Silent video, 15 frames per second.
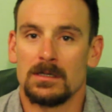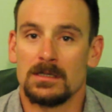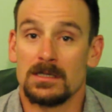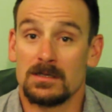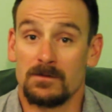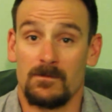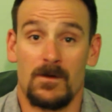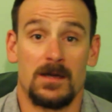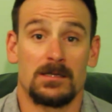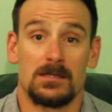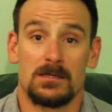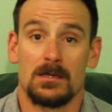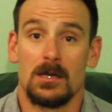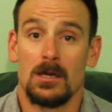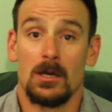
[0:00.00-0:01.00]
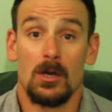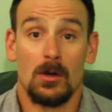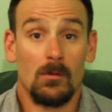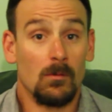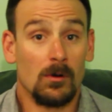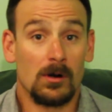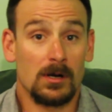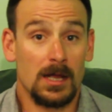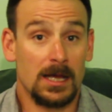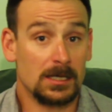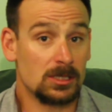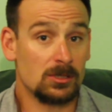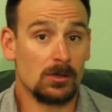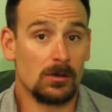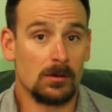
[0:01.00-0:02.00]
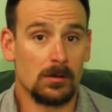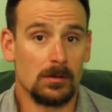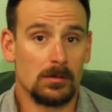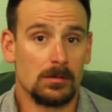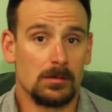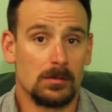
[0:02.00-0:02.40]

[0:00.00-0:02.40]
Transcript: And these fights weren't external.